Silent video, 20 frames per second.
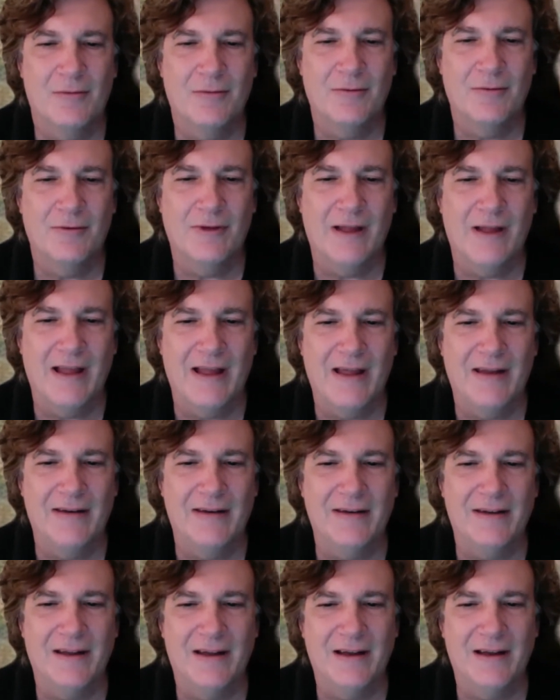
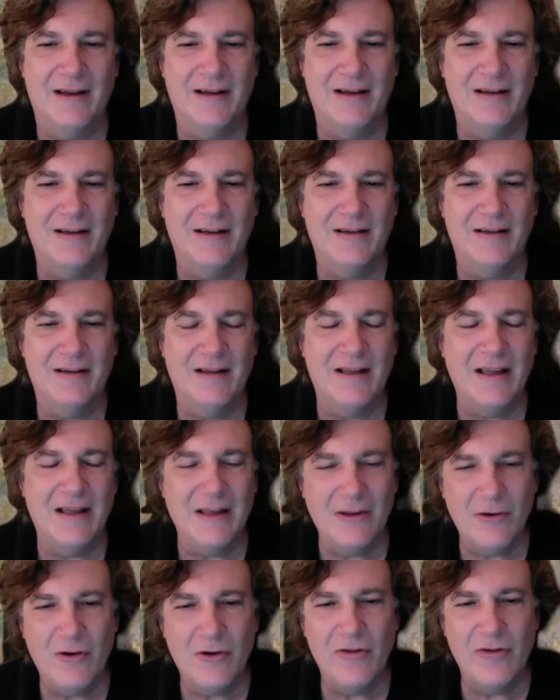and he
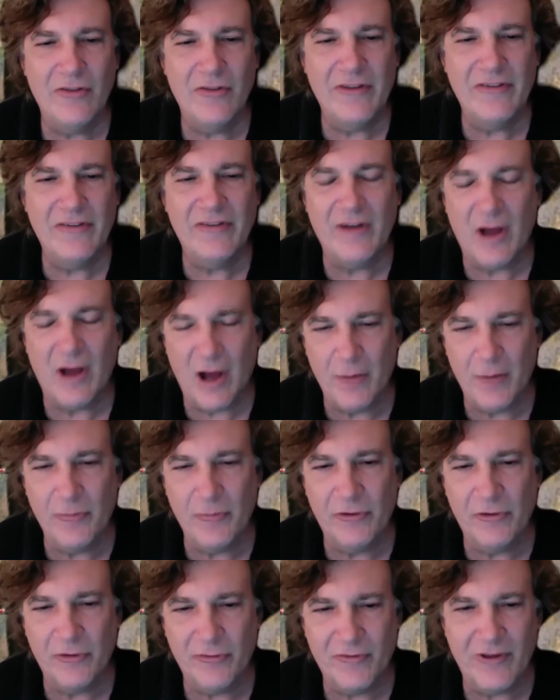called this
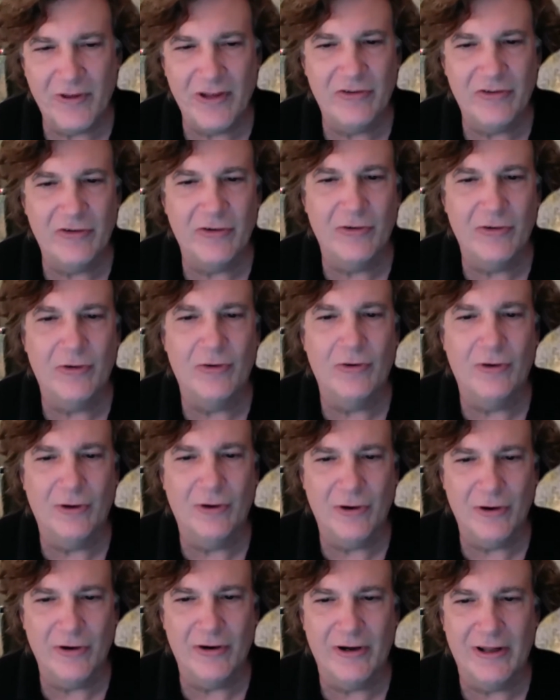observational
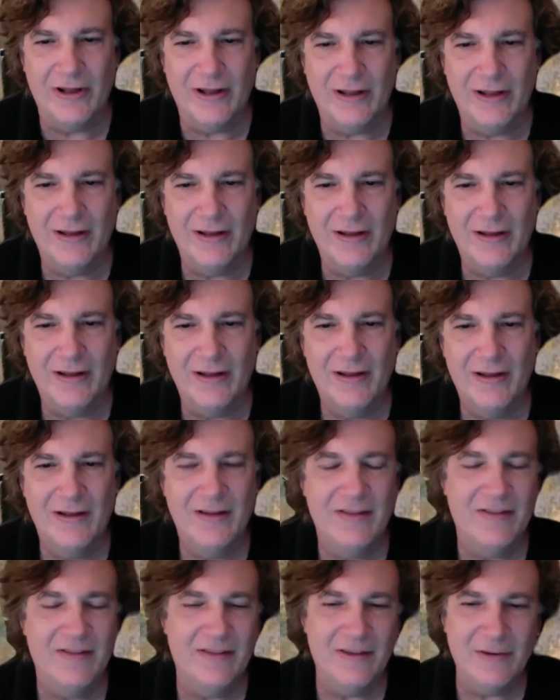learning.
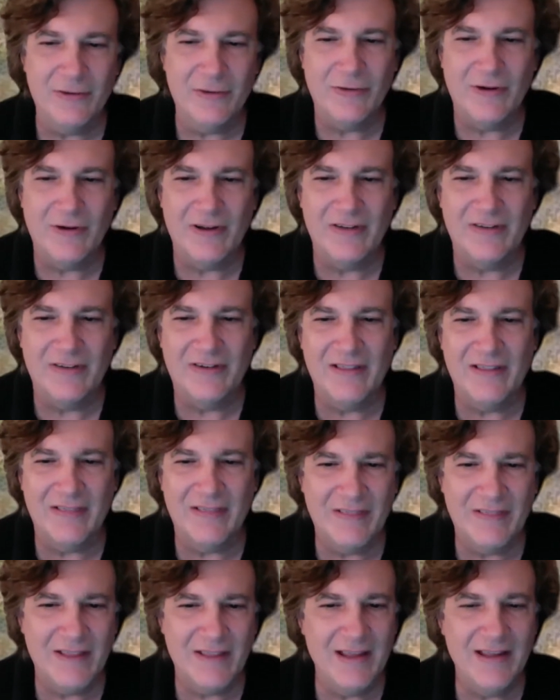The interesting
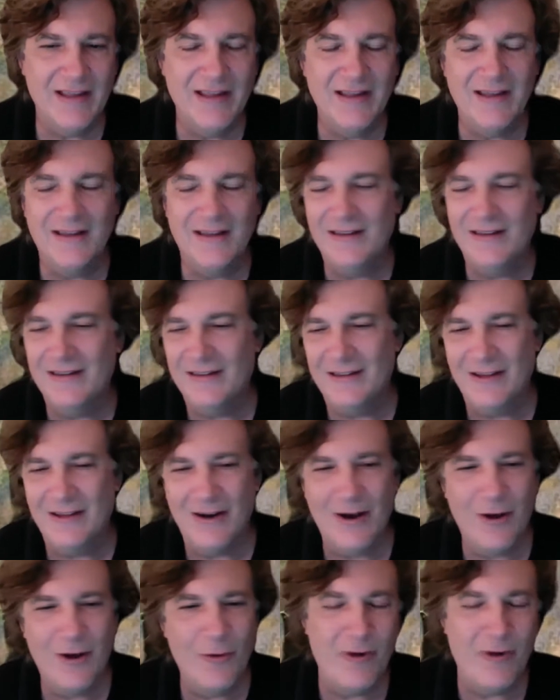thing,
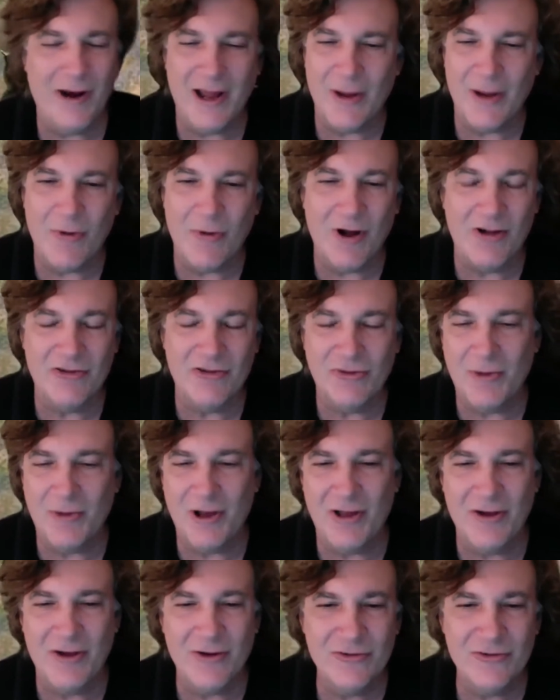when I watch
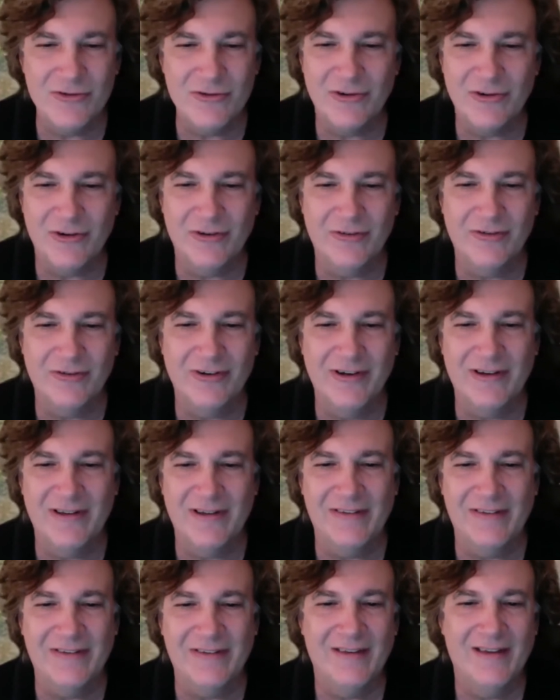my own children
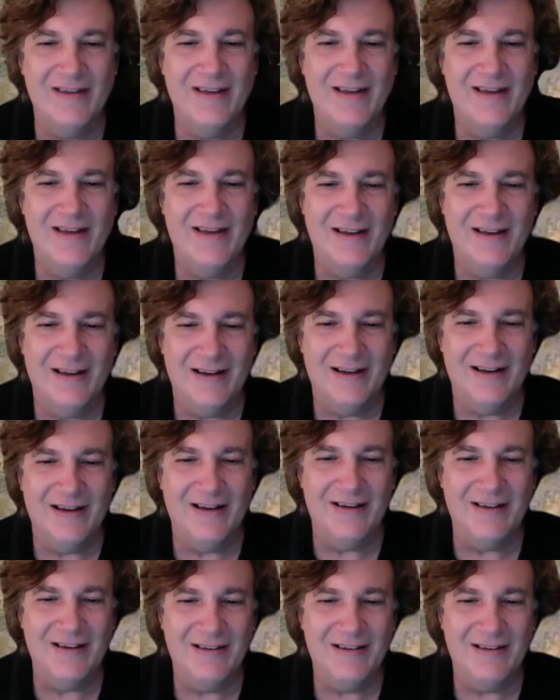is, uh,